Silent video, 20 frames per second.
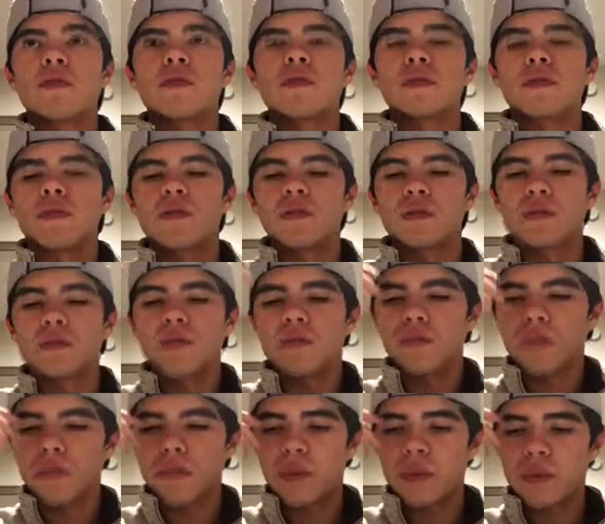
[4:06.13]
So
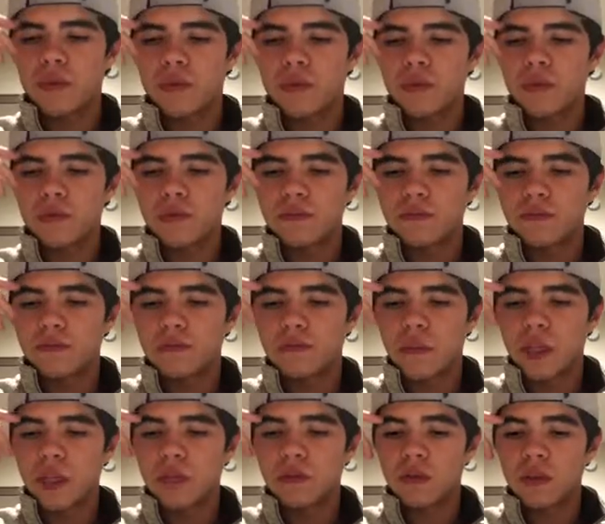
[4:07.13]

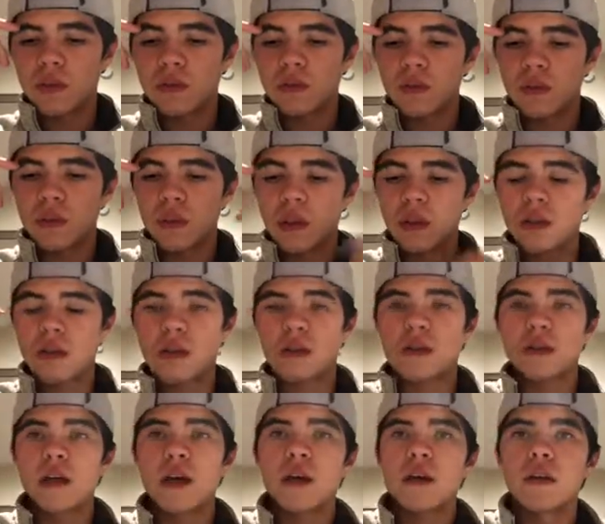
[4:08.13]
that's why I chose
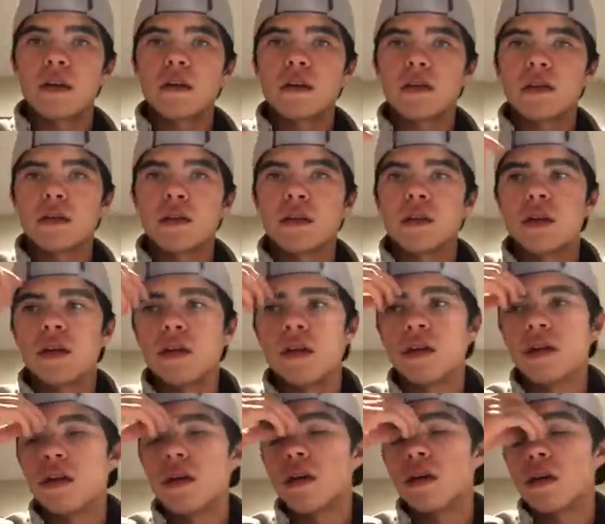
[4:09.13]
that answer, and that
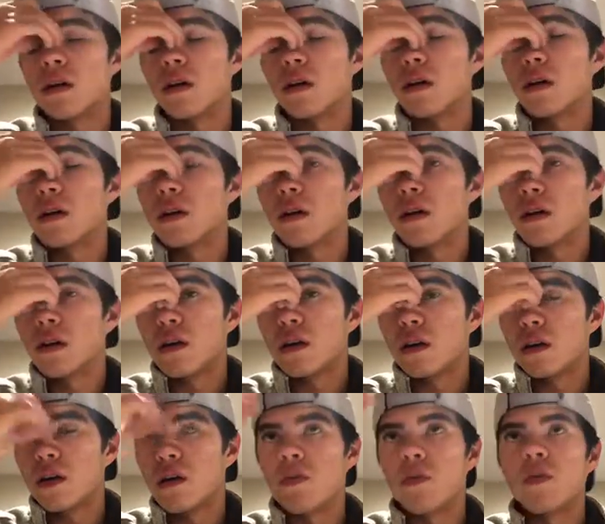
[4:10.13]

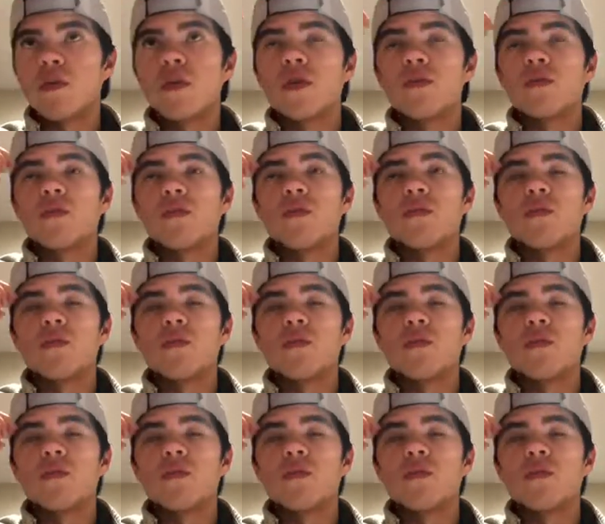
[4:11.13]
they were more